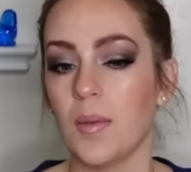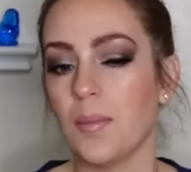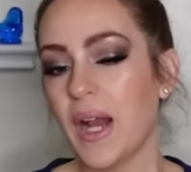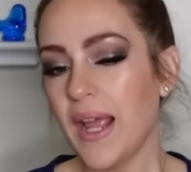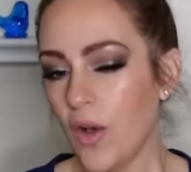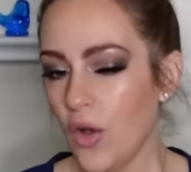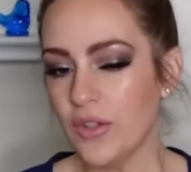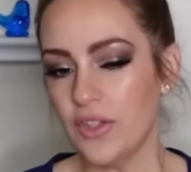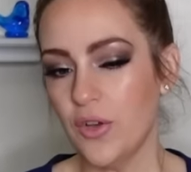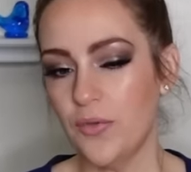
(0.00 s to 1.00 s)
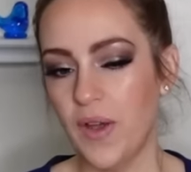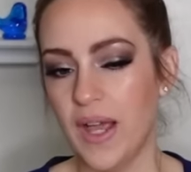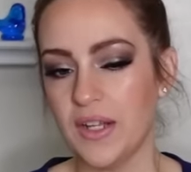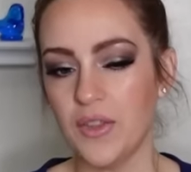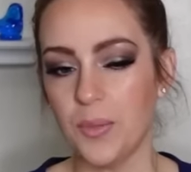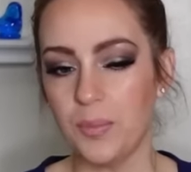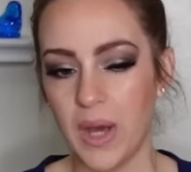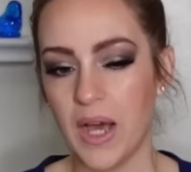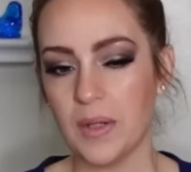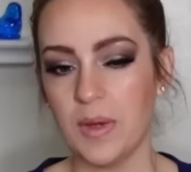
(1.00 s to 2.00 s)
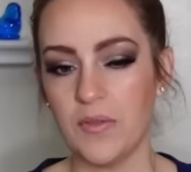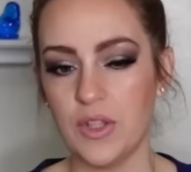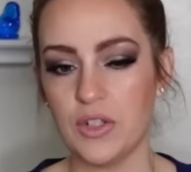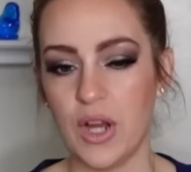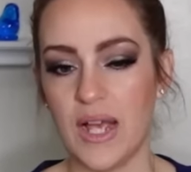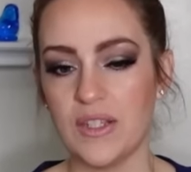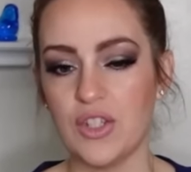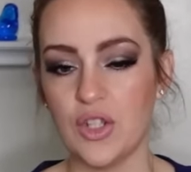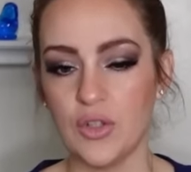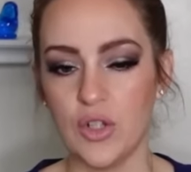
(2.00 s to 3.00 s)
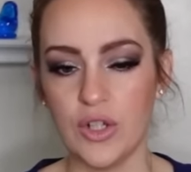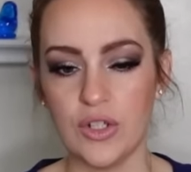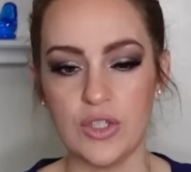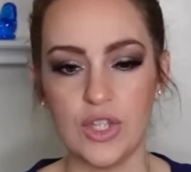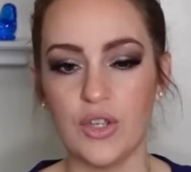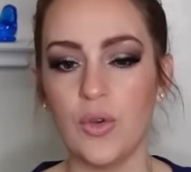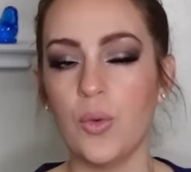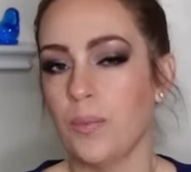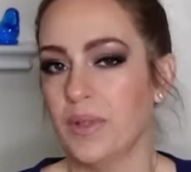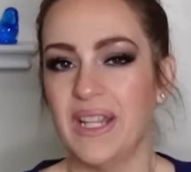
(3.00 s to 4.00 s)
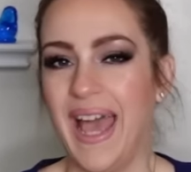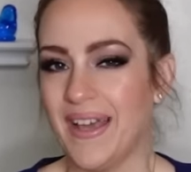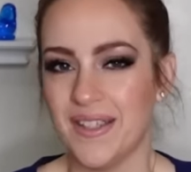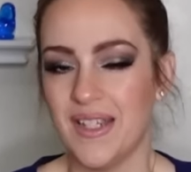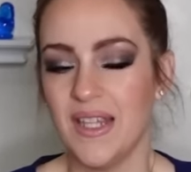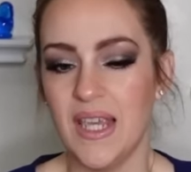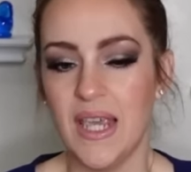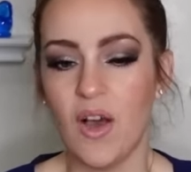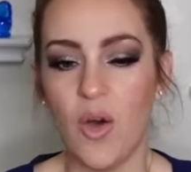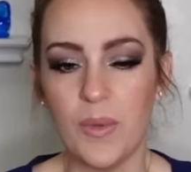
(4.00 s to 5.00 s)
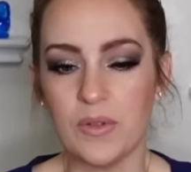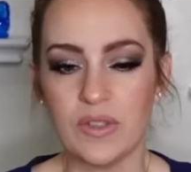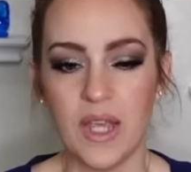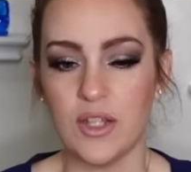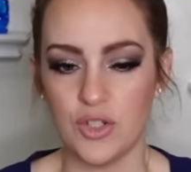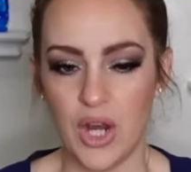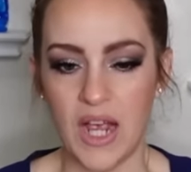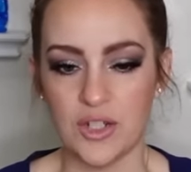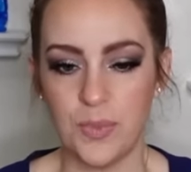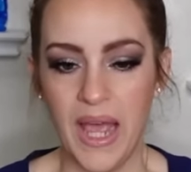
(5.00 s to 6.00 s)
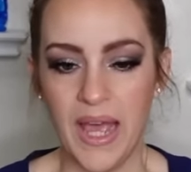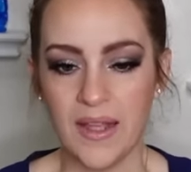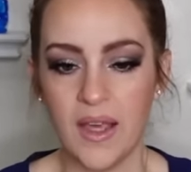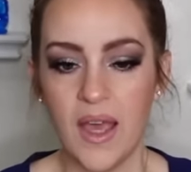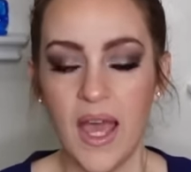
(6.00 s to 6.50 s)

But I also find the bottom of the dress to look too plasticky, almost like a trash bag.